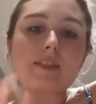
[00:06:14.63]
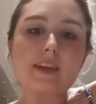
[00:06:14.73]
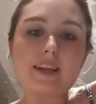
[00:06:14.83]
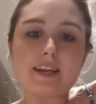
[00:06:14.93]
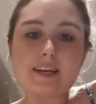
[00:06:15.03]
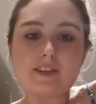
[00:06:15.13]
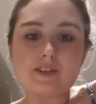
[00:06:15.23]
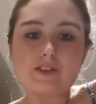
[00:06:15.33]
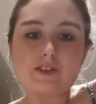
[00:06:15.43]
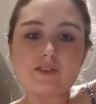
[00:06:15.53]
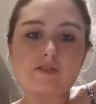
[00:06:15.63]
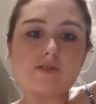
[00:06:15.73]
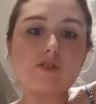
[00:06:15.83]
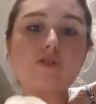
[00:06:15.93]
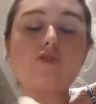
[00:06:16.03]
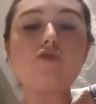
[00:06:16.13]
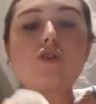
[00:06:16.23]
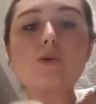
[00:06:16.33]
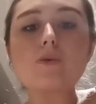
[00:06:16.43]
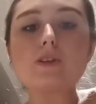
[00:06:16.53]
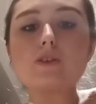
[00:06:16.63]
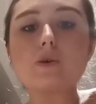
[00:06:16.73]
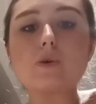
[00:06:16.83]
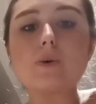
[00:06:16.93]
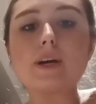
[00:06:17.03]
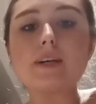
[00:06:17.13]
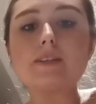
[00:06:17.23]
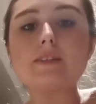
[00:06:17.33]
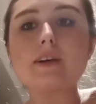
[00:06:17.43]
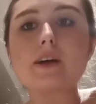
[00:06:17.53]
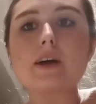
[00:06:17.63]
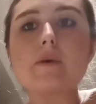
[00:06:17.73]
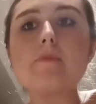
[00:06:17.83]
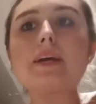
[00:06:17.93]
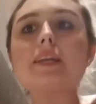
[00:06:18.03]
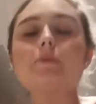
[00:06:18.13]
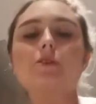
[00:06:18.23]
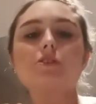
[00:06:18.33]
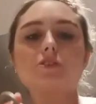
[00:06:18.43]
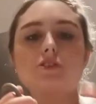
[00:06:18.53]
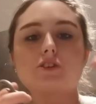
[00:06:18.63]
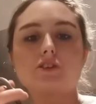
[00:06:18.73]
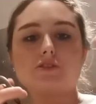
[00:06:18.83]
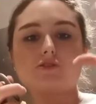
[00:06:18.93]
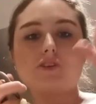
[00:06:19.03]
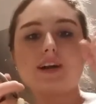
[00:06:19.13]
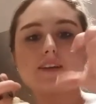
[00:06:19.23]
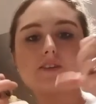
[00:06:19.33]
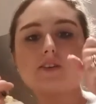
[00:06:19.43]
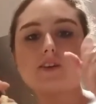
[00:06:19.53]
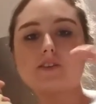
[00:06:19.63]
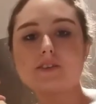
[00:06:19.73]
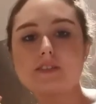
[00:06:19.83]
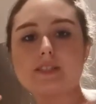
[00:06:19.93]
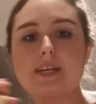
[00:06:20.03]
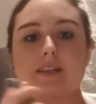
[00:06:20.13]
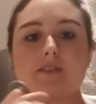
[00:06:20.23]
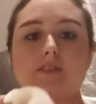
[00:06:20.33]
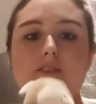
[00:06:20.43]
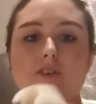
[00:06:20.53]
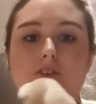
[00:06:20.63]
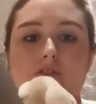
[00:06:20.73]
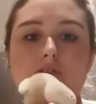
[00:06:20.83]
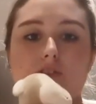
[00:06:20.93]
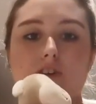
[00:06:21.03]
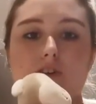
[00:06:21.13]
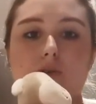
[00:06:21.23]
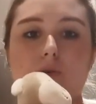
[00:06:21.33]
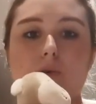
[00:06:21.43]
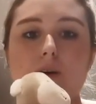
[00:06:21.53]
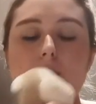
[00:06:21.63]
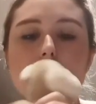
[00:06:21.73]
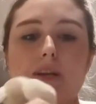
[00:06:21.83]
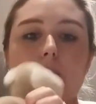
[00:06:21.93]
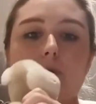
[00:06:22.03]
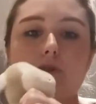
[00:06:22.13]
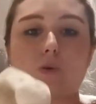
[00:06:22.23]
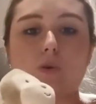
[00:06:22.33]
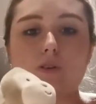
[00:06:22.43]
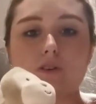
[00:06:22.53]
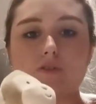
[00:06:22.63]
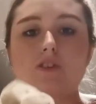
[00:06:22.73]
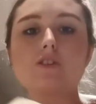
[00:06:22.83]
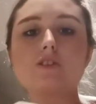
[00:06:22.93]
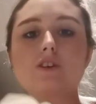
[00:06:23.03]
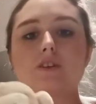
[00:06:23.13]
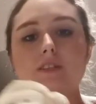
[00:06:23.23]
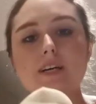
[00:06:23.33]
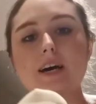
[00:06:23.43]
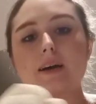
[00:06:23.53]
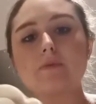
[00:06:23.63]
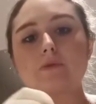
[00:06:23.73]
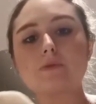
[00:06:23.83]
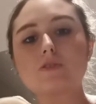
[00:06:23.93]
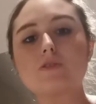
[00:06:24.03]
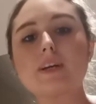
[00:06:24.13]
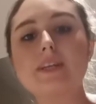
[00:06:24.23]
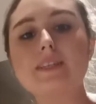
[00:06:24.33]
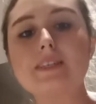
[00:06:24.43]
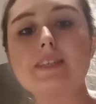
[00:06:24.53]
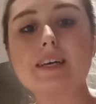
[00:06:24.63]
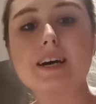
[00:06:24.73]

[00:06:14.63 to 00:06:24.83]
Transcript: they like to throw the toys, mainly because they're trying to learn their senses of, you know, being able to hold it for a certain time. So it's great to